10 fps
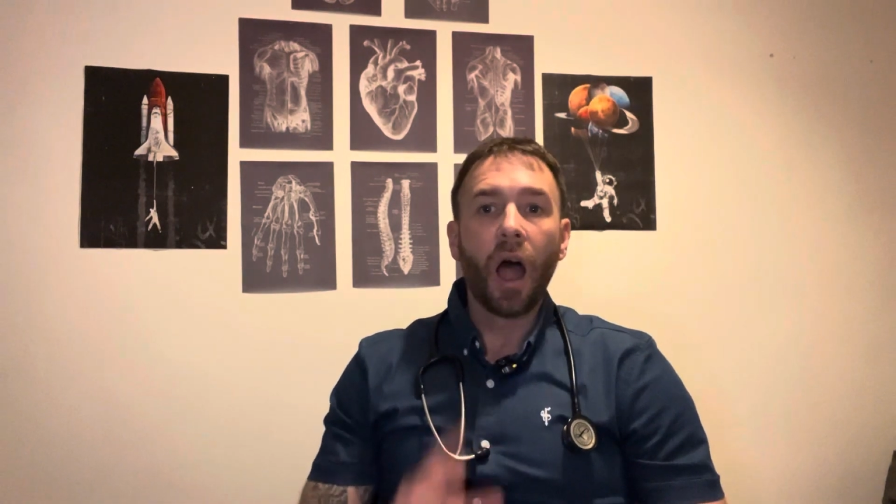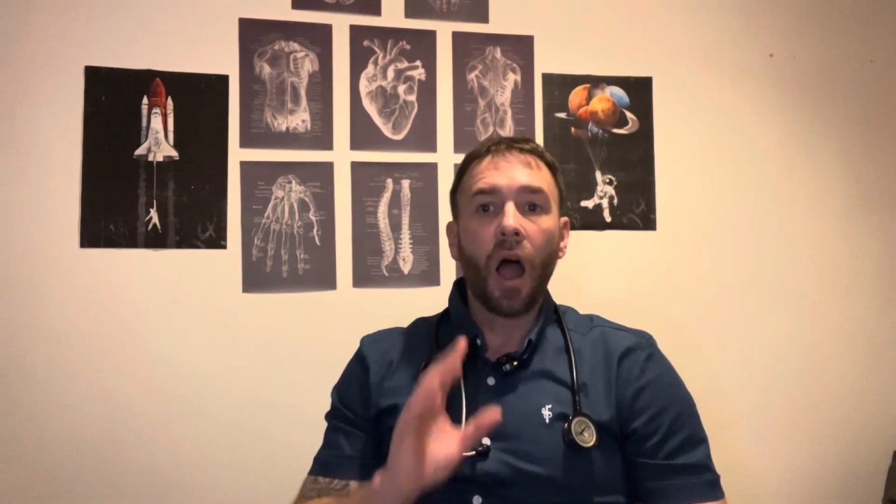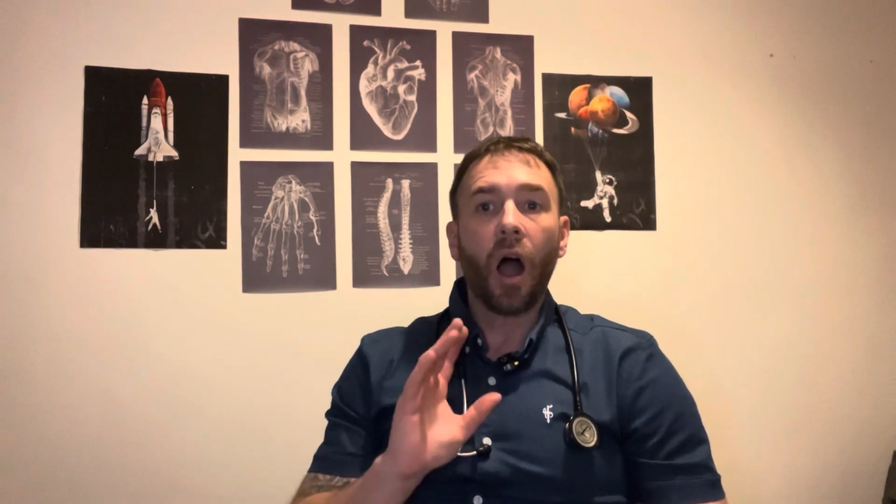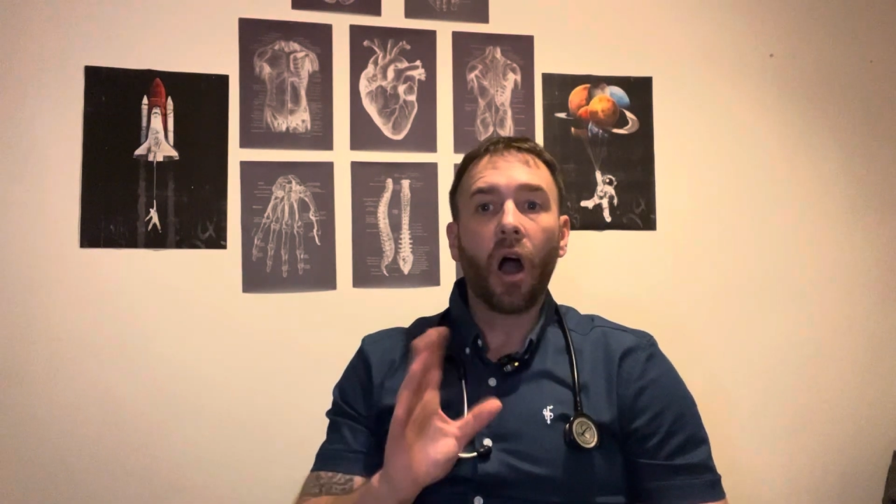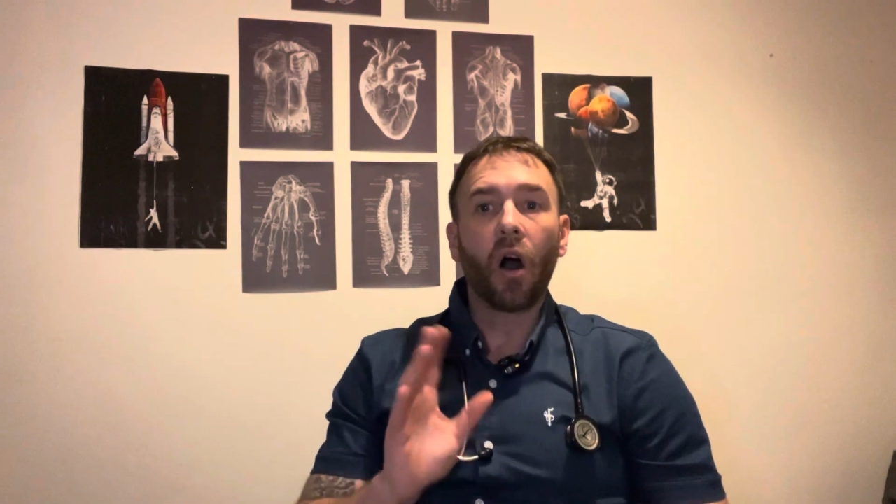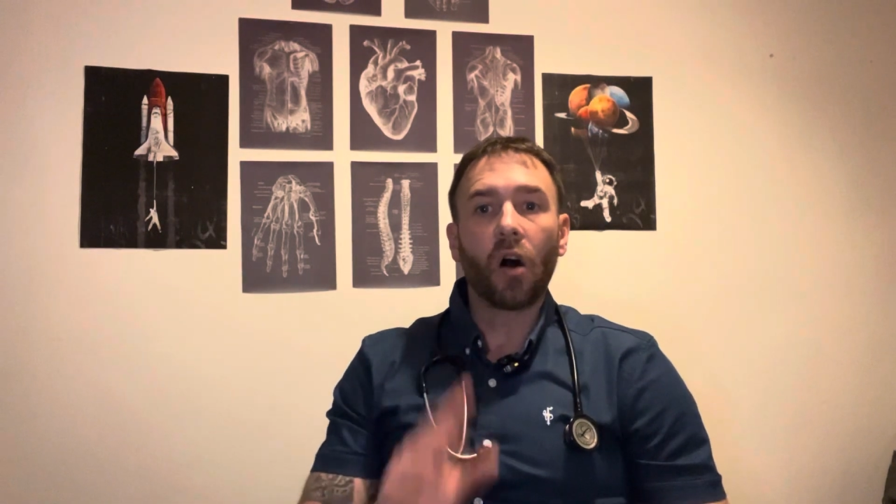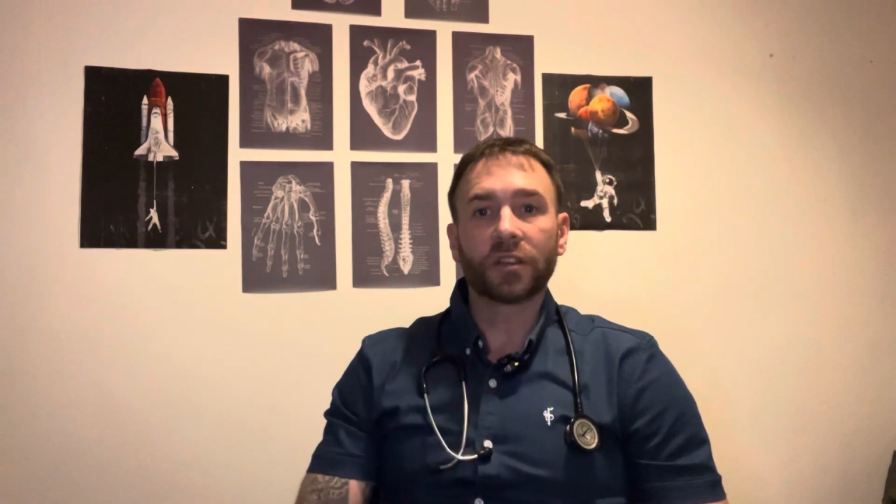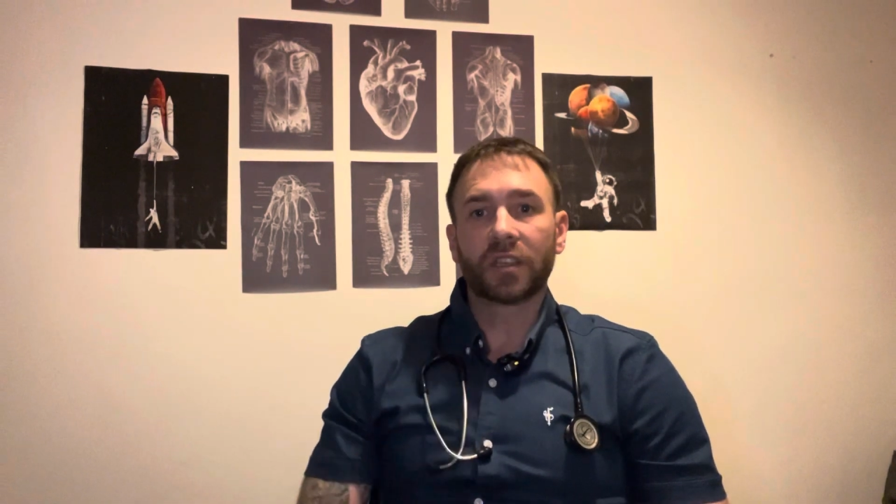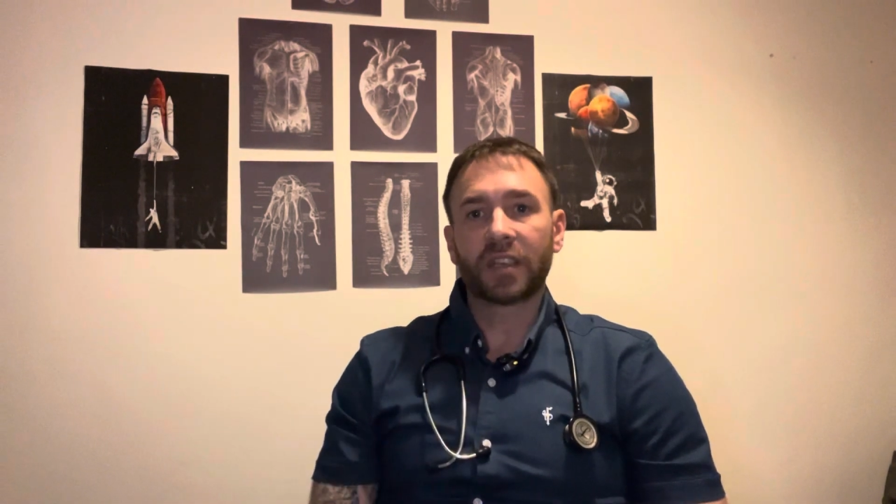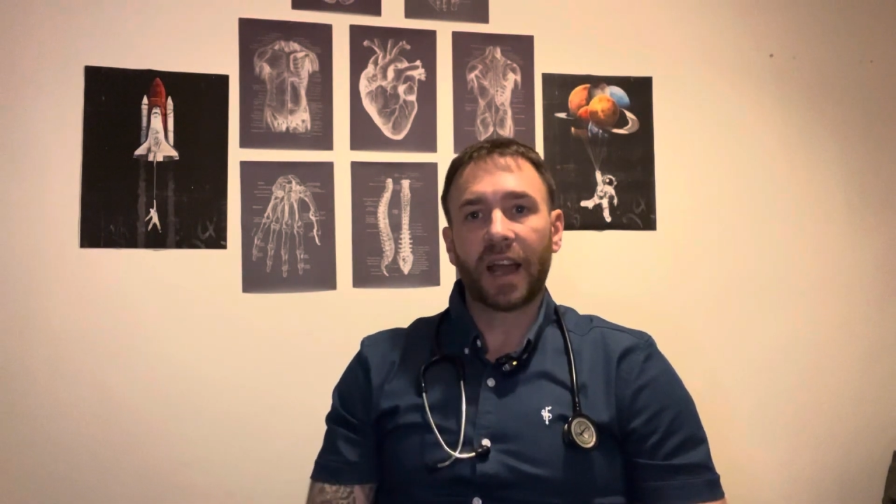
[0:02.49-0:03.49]
Heart
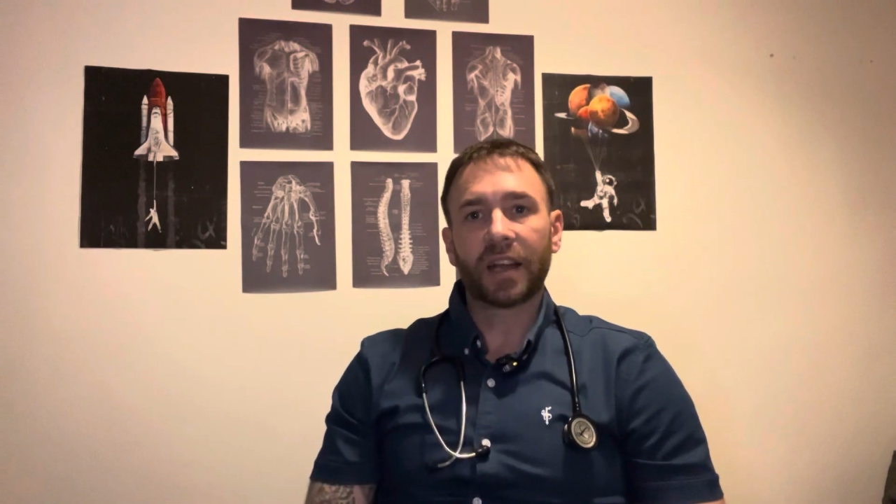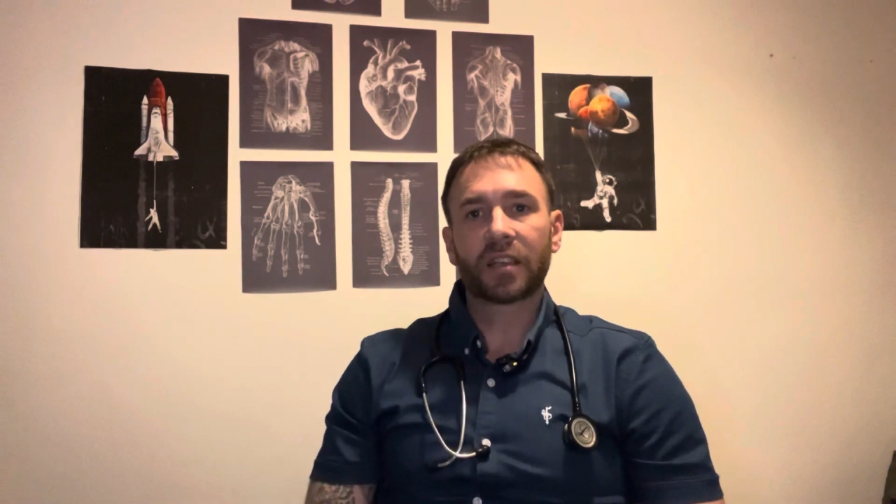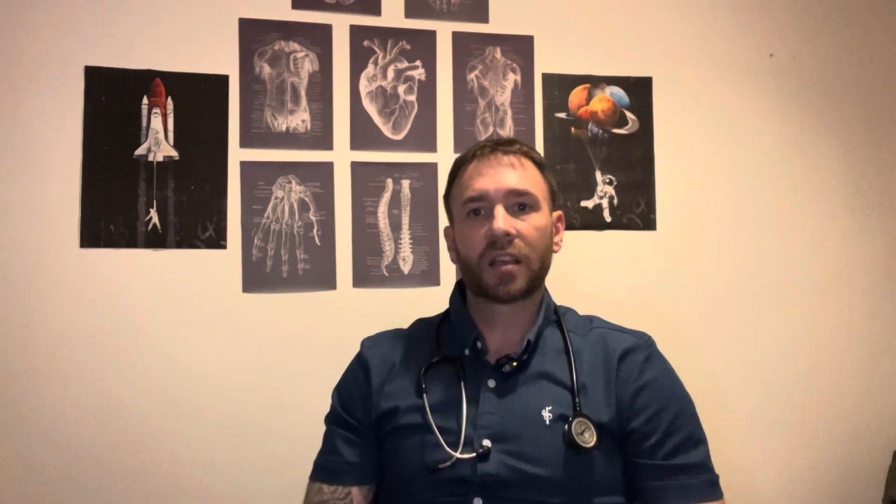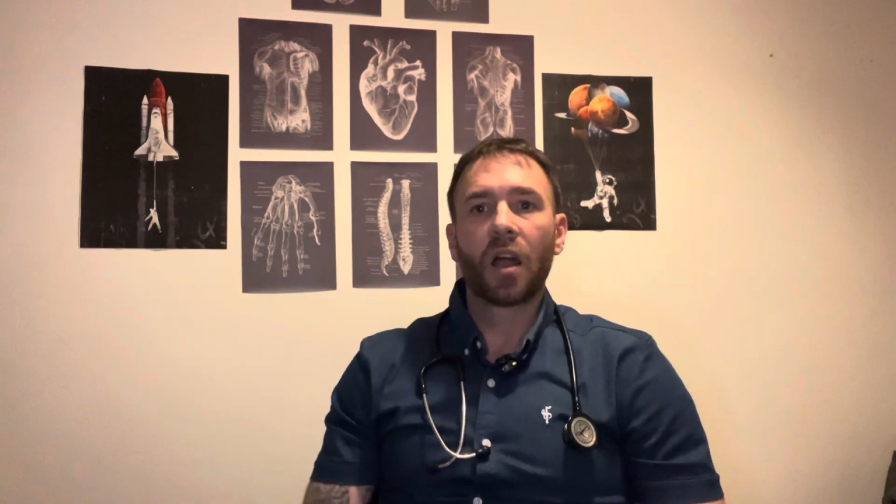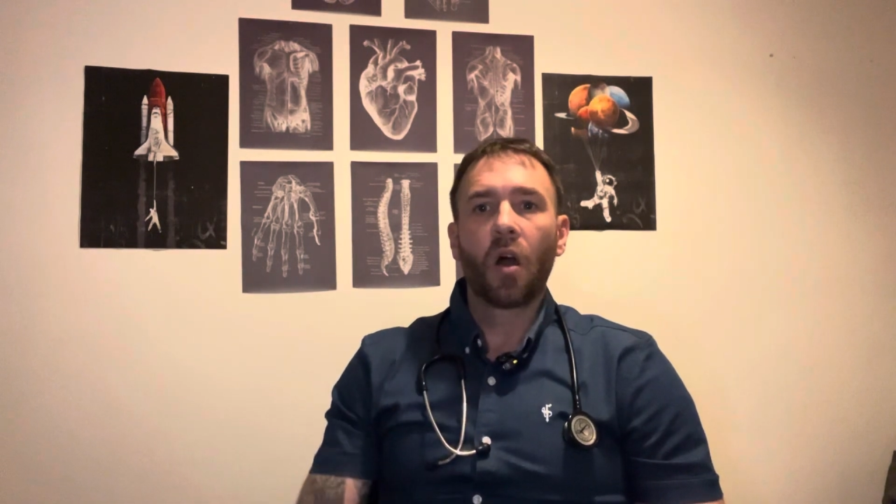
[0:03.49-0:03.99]
attacks.